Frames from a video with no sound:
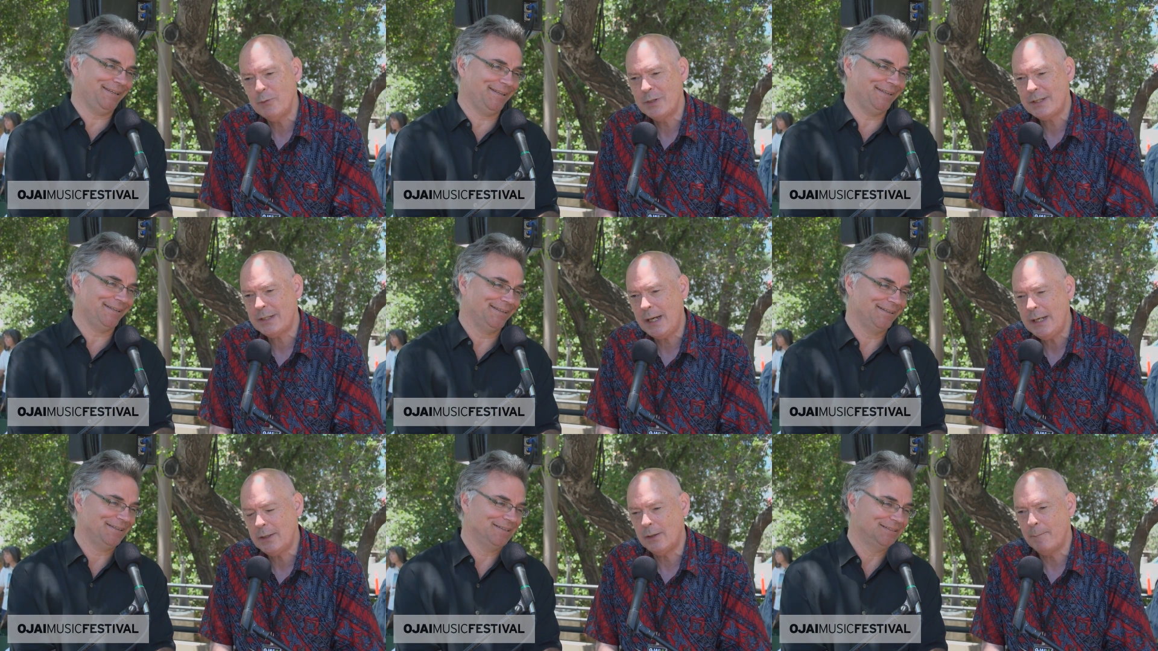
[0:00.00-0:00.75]

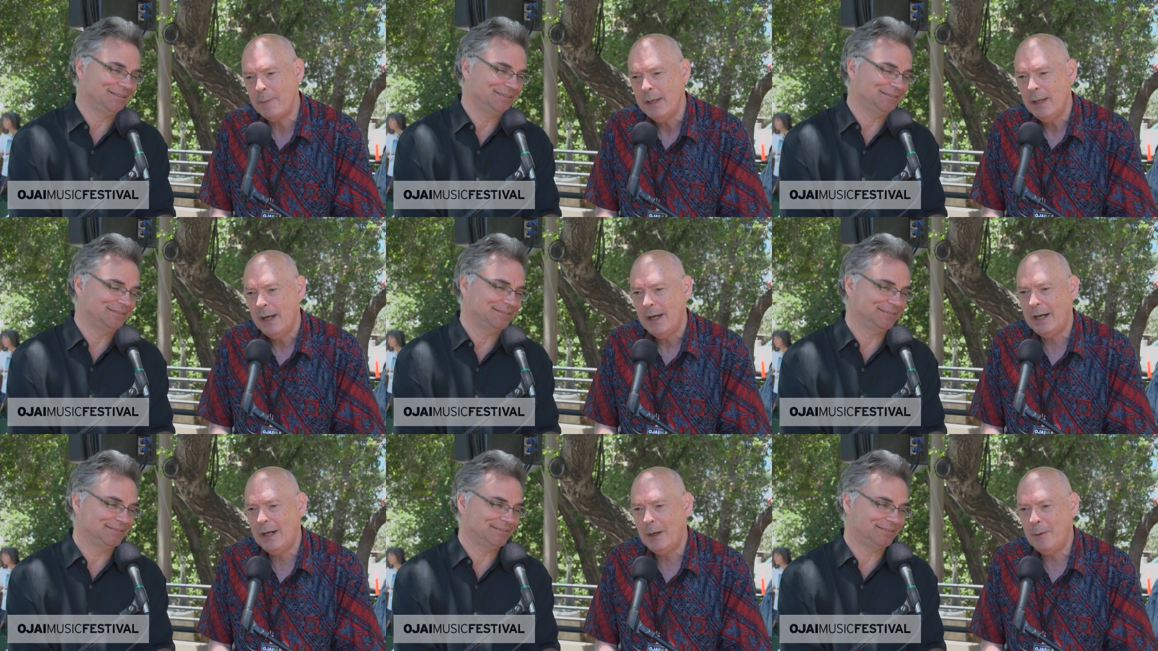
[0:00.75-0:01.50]
Speaker 1: recital
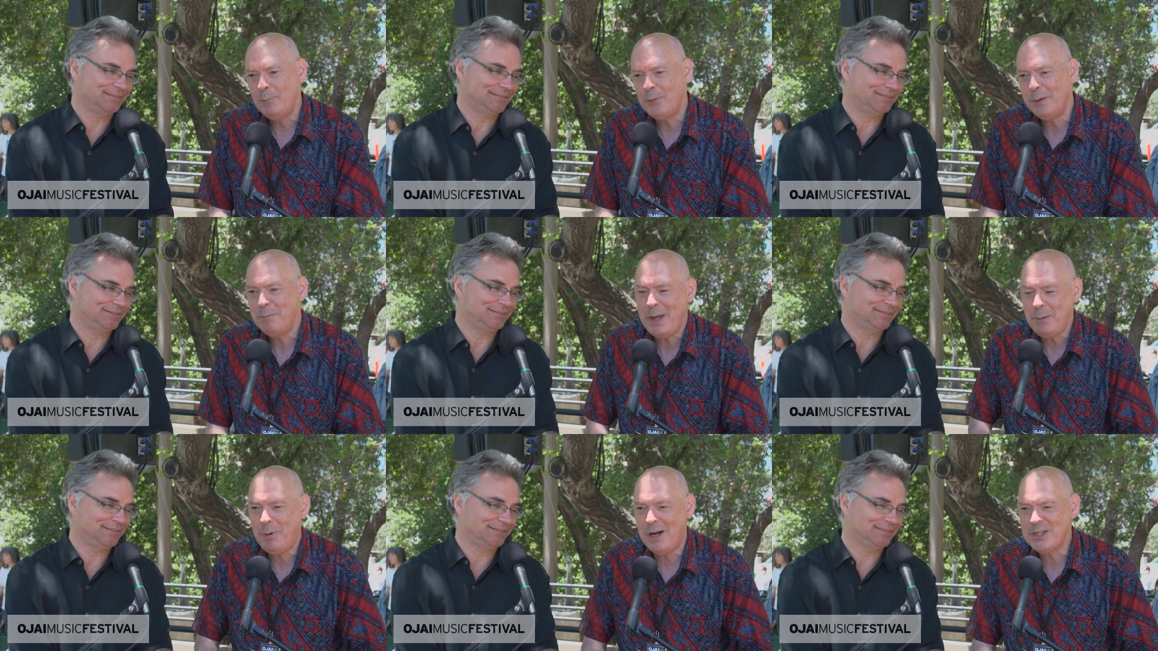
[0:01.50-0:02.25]
um,
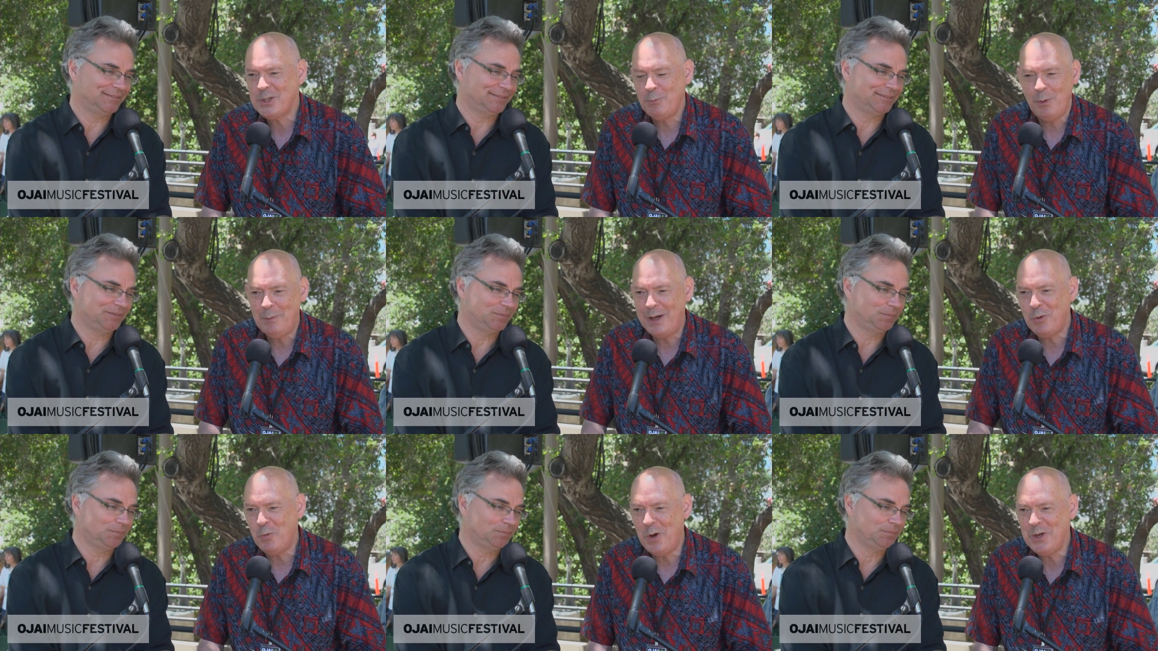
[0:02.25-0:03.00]
made possible
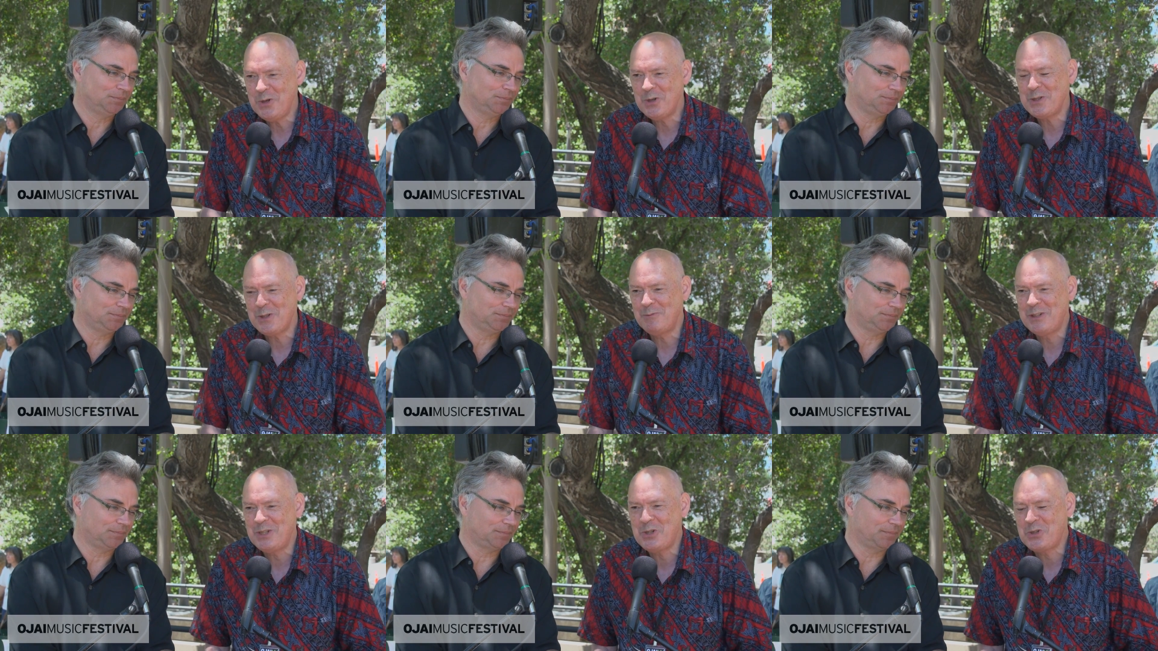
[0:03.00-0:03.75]
by the wonders
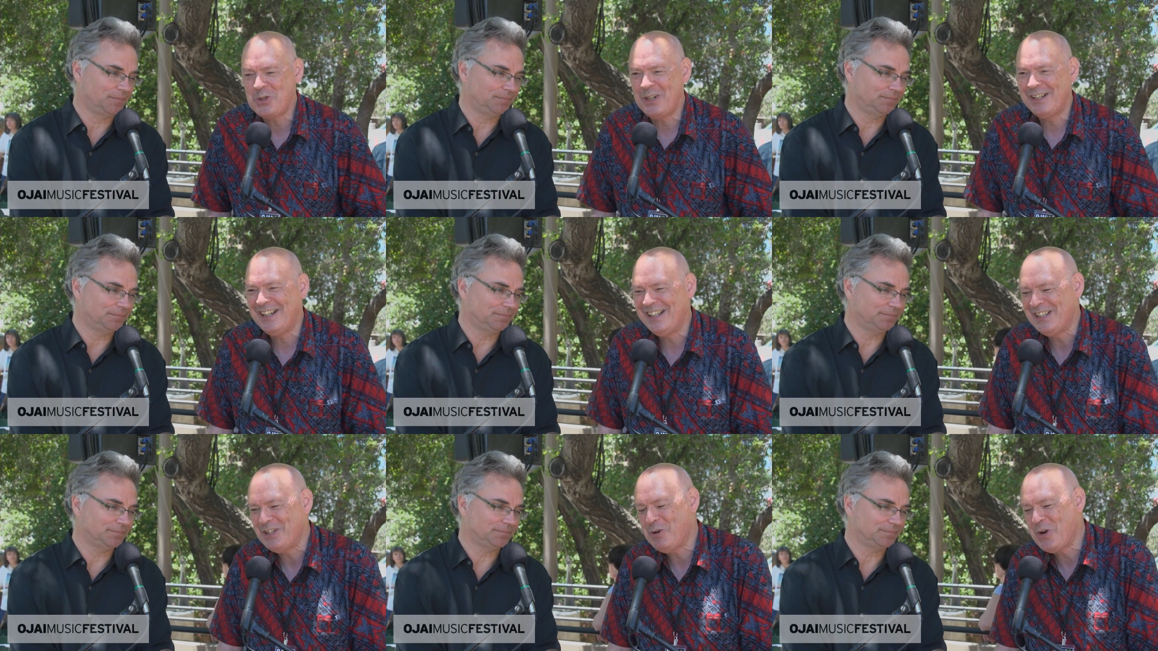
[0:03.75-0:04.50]
of digital
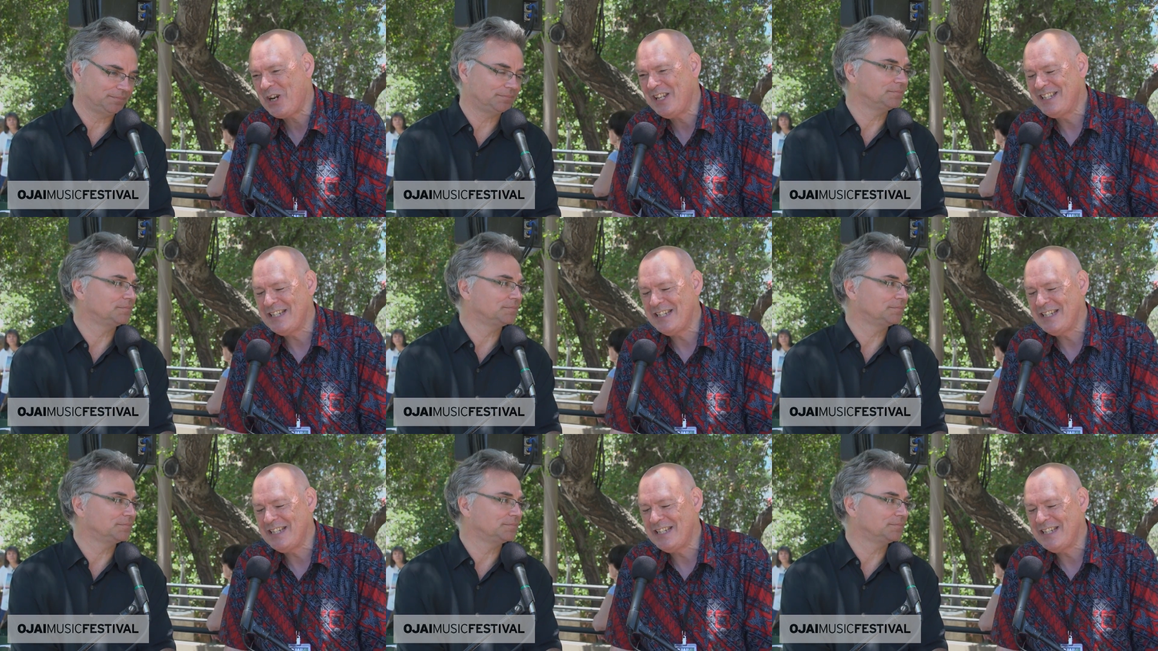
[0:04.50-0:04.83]
uh, organs